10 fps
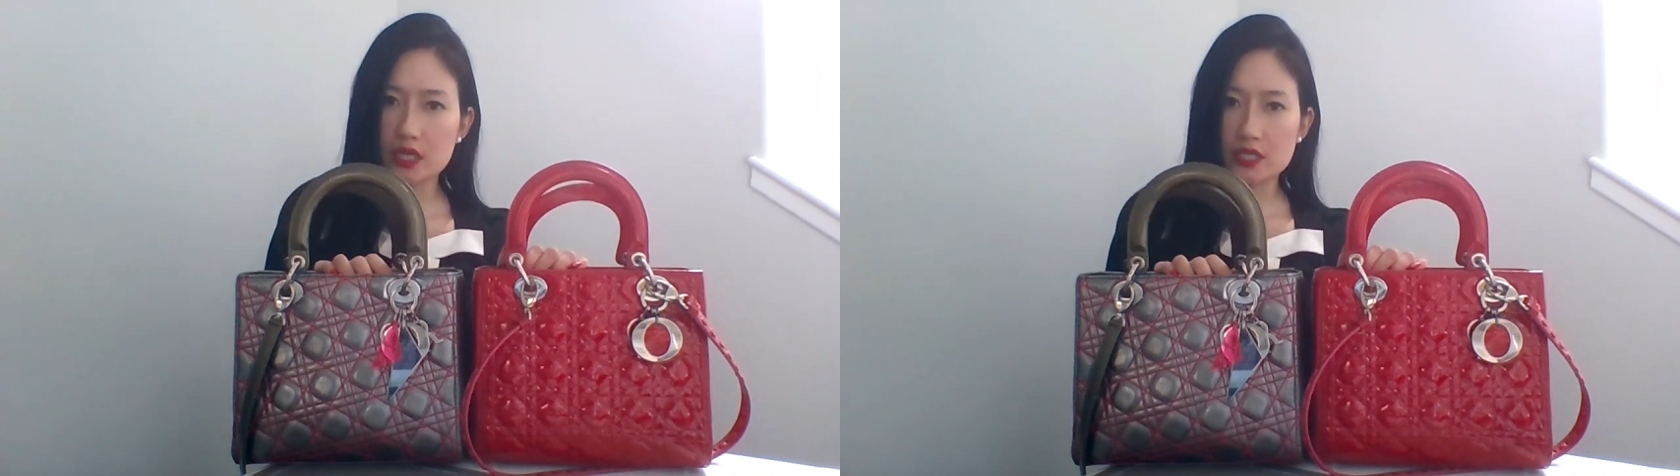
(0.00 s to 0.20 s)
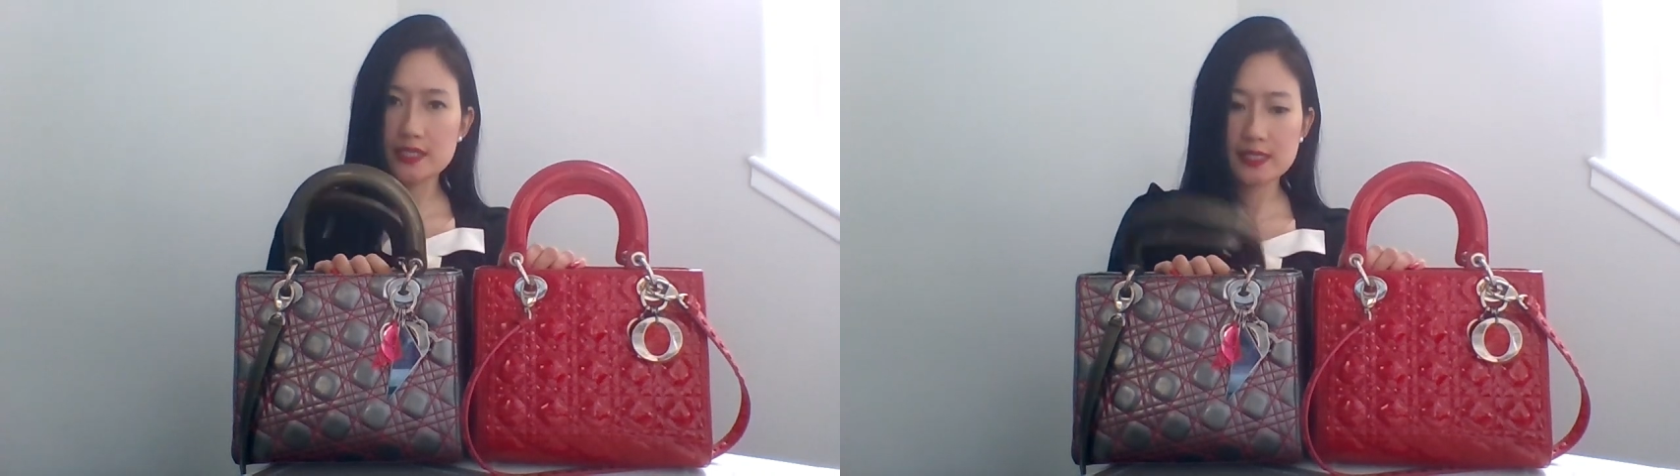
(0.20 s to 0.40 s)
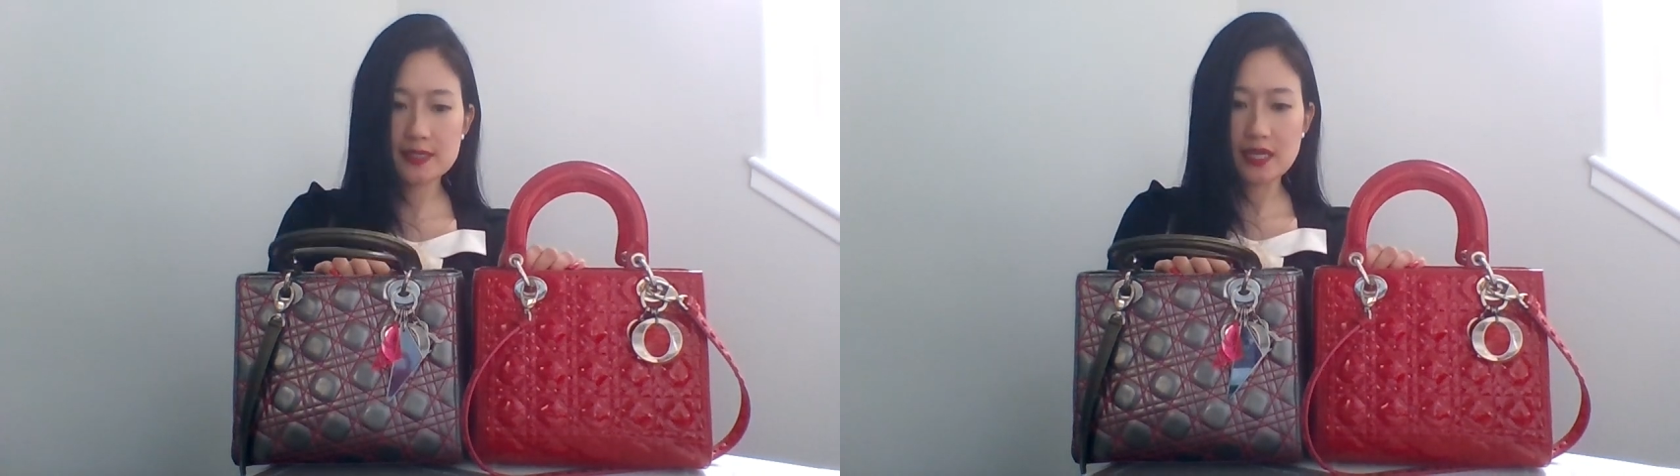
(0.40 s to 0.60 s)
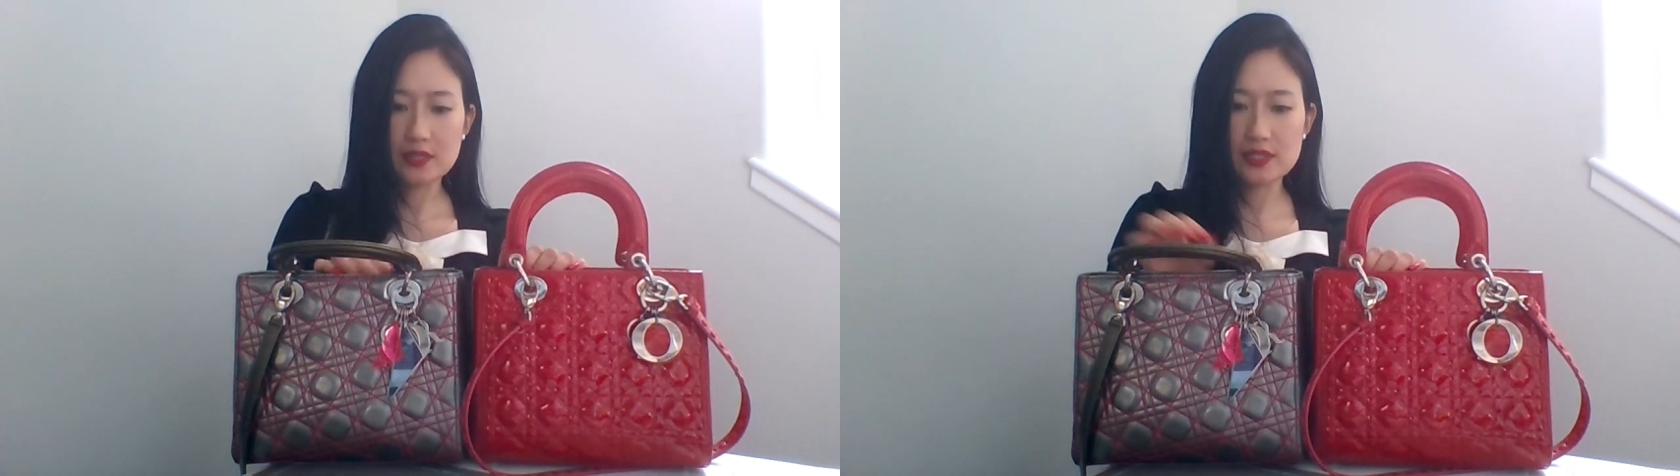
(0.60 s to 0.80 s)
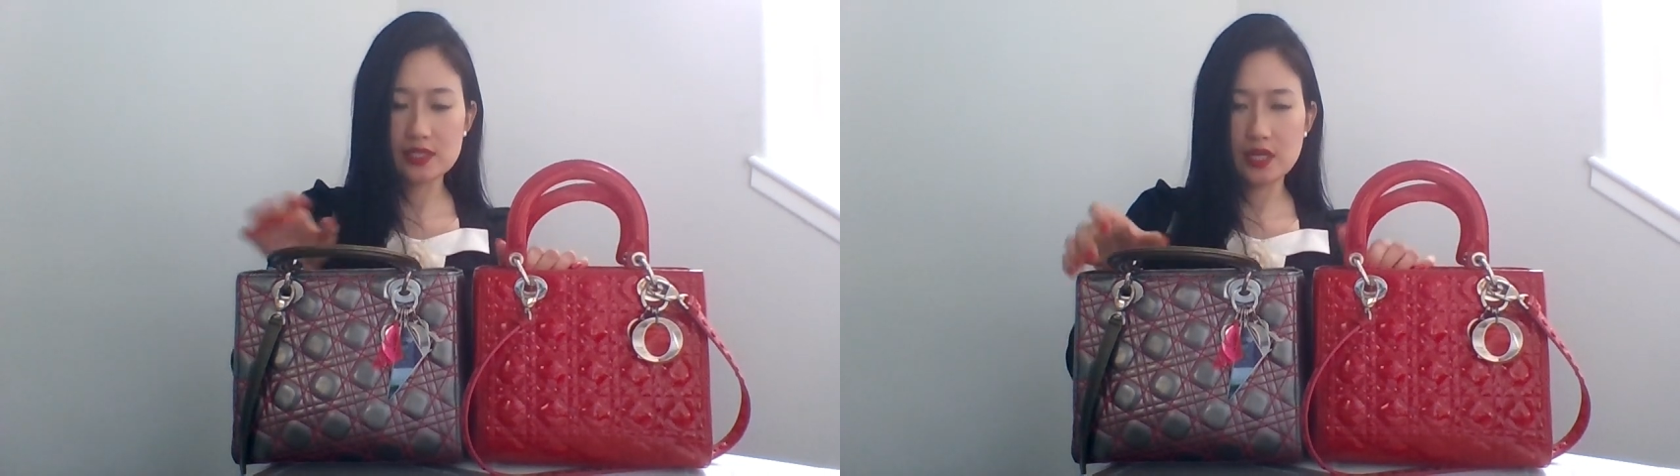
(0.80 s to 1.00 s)
near
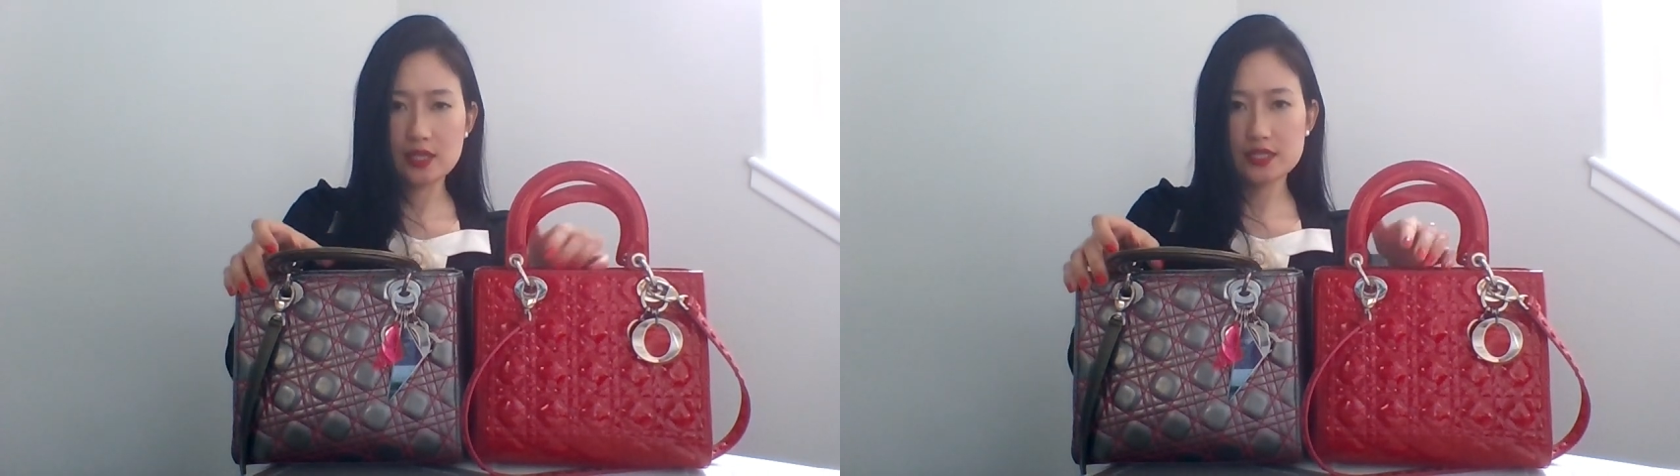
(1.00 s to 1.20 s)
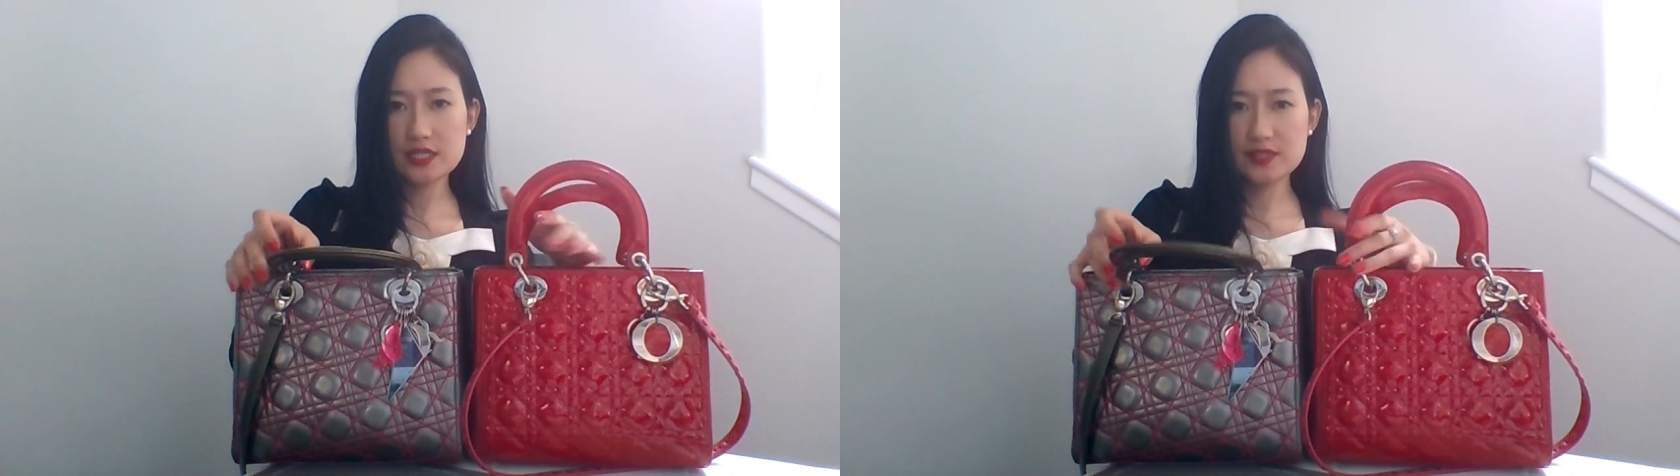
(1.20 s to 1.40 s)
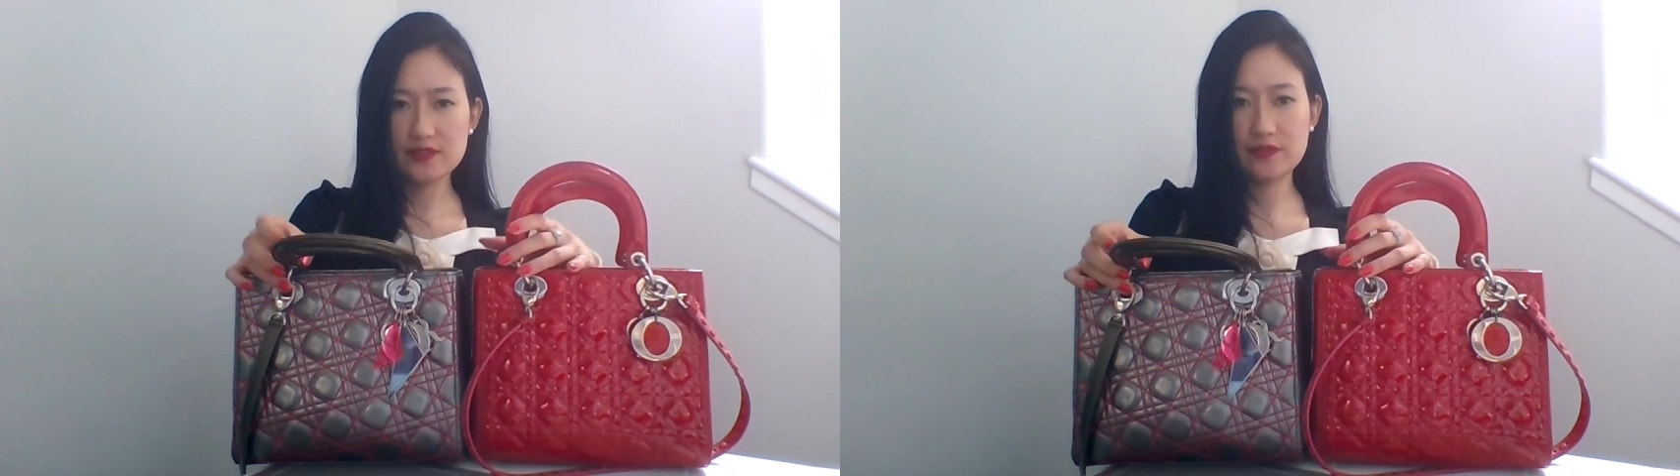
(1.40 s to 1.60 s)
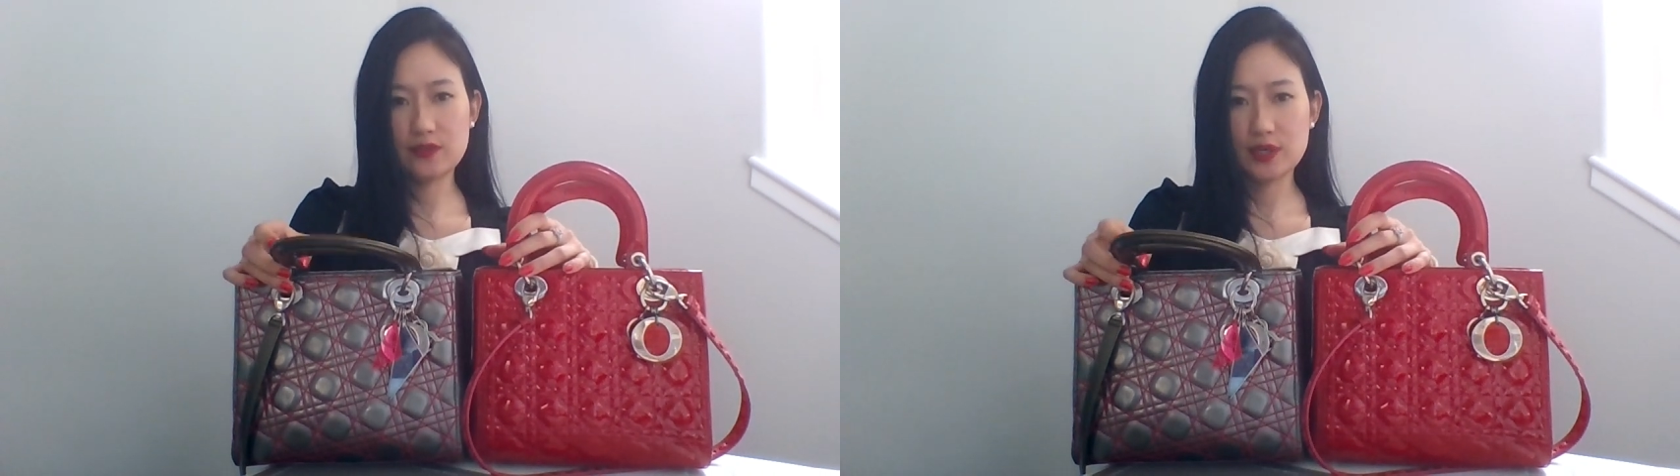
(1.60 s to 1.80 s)
$6,000